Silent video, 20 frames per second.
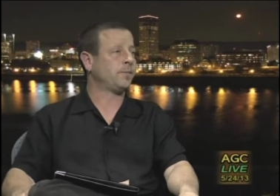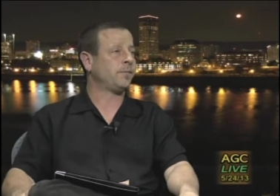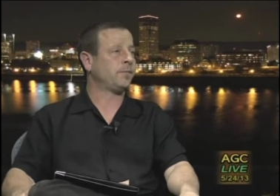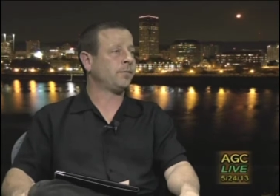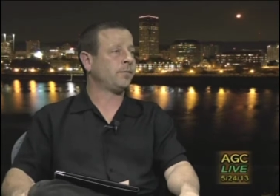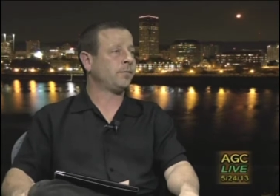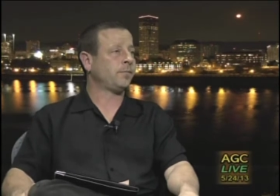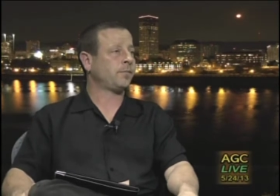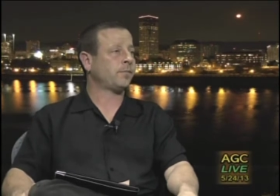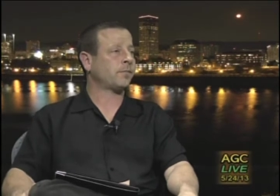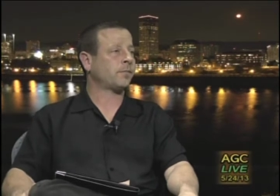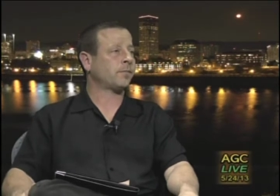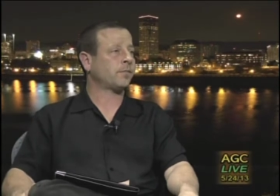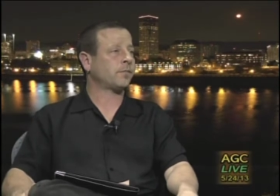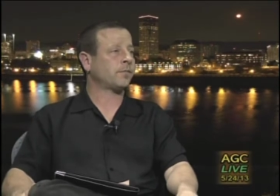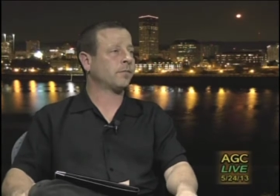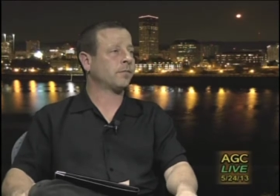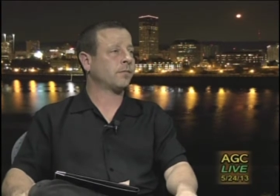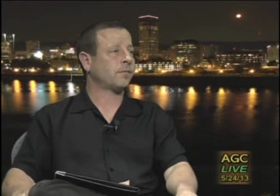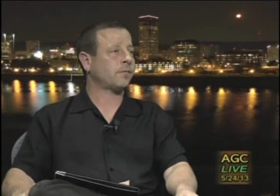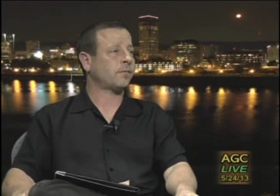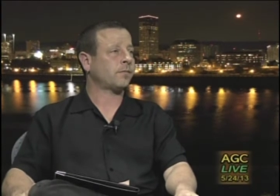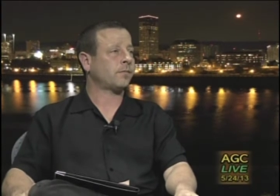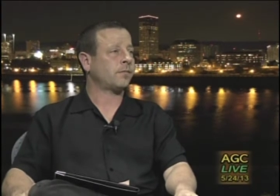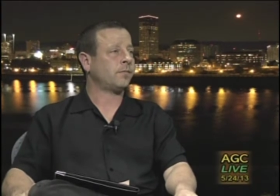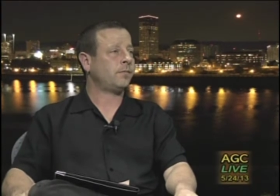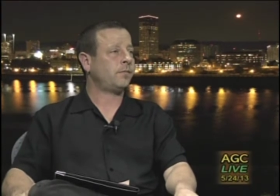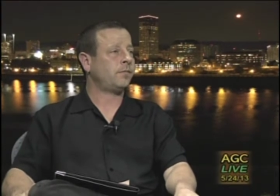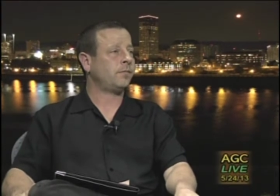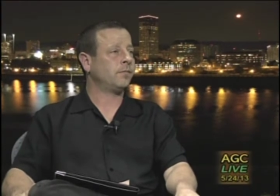I should have spent some of that
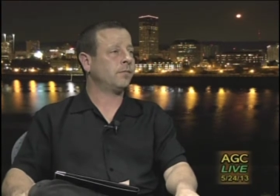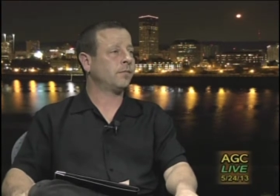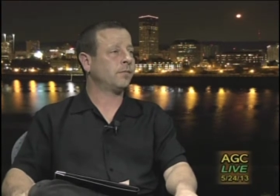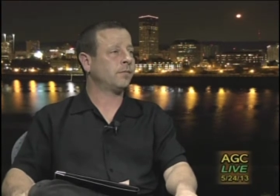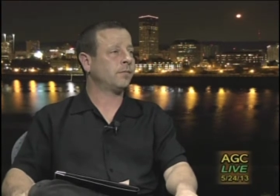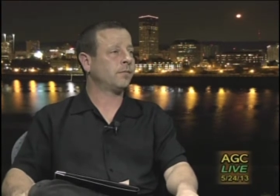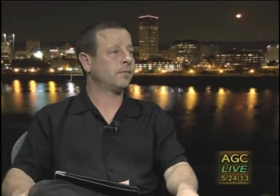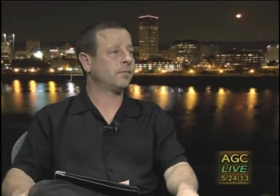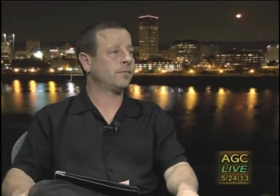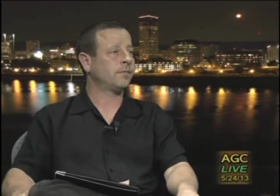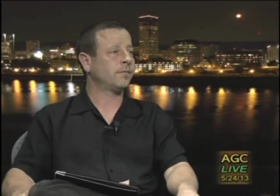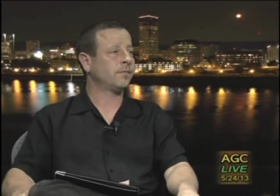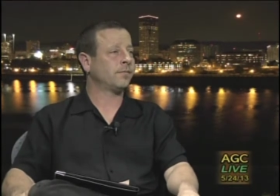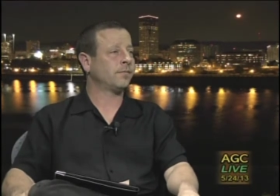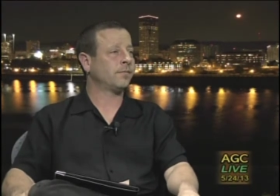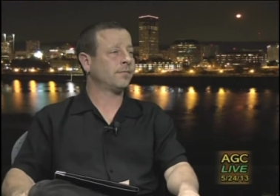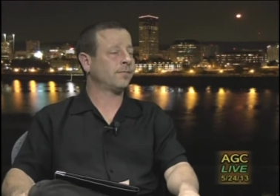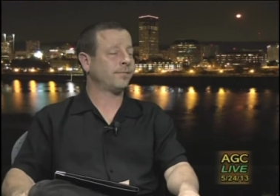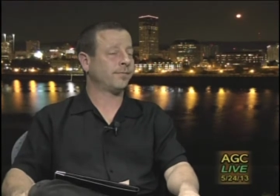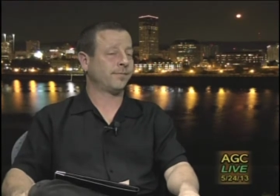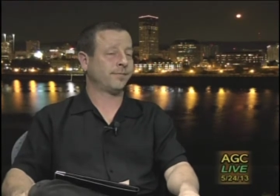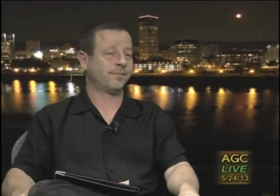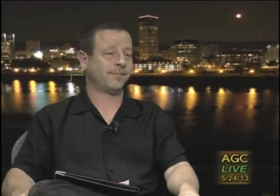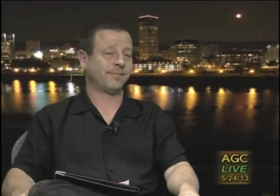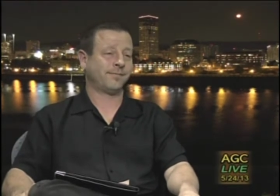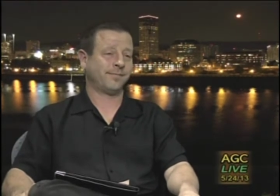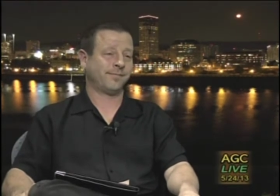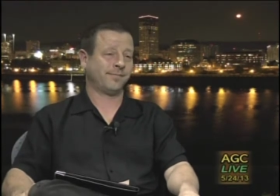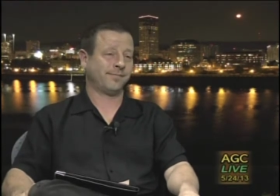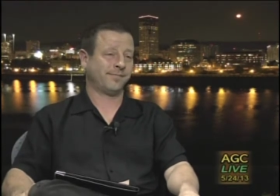money up front to see if it was
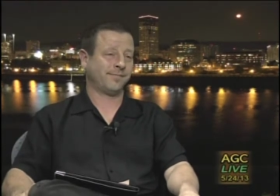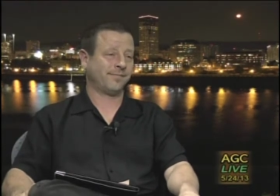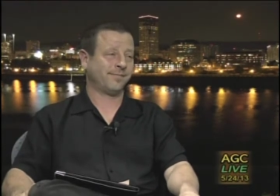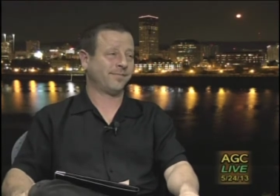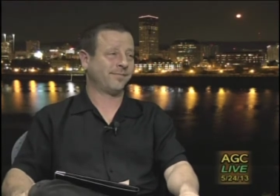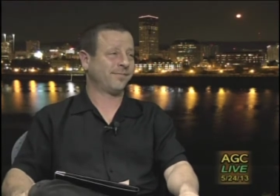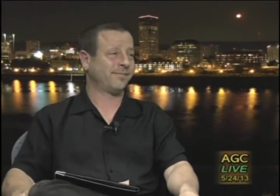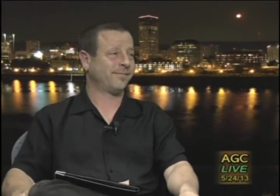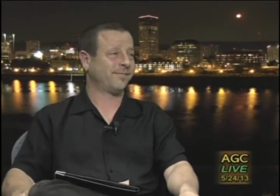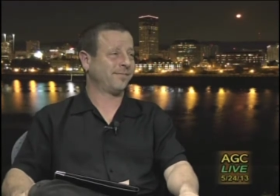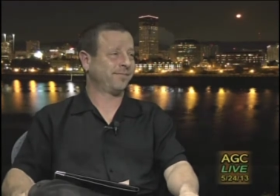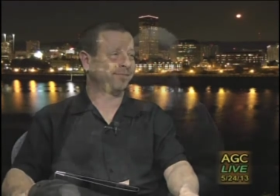how people would